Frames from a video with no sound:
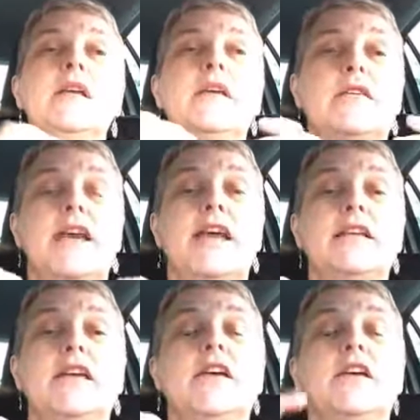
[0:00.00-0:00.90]

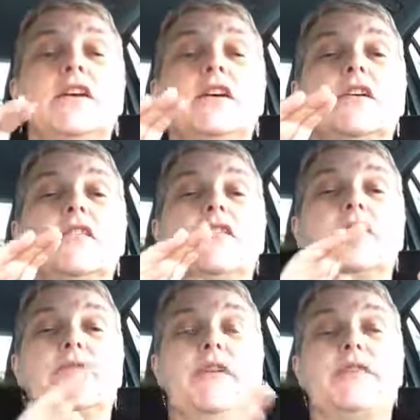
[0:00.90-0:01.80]
Then
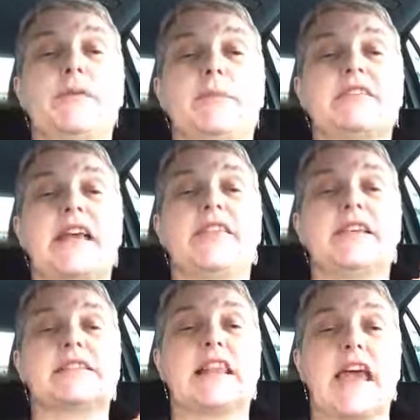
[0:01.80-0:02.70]
the 50%
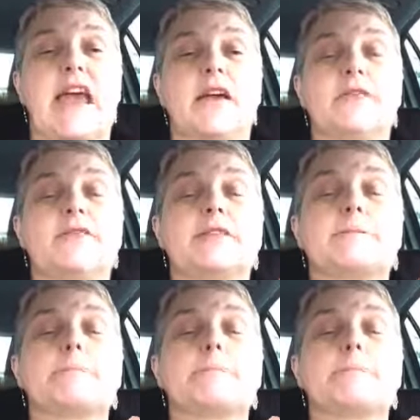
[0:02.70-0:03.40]
that's left,